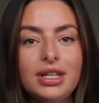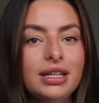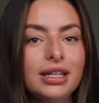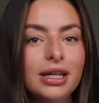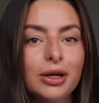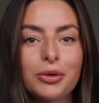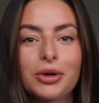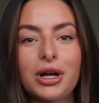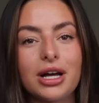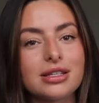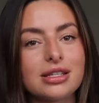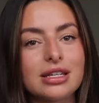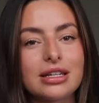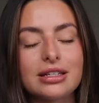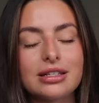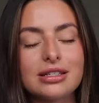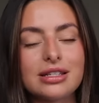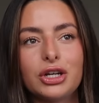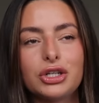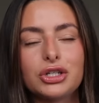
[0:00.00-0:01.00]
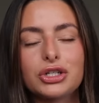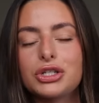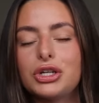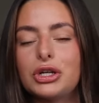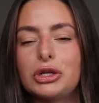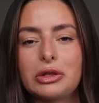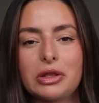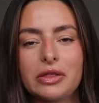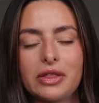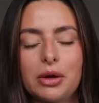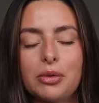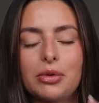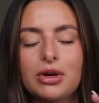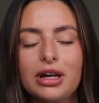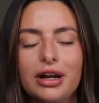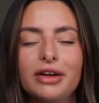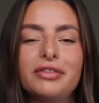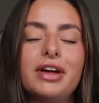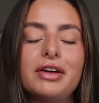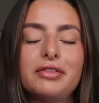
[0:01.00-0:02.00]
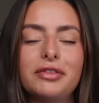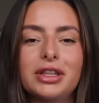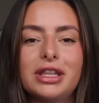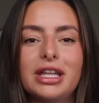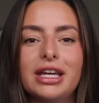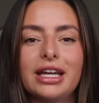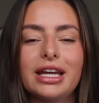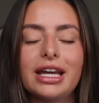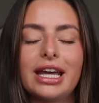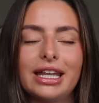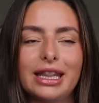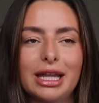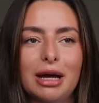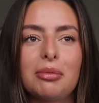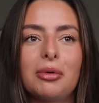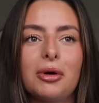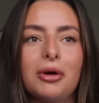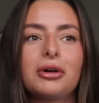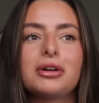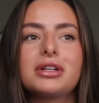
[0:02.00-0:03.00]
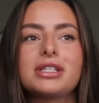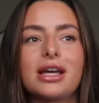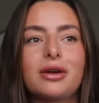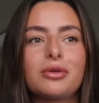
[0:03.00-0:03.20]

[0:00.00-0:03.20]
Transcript: little cousins. I just knew that they would love everything in that box.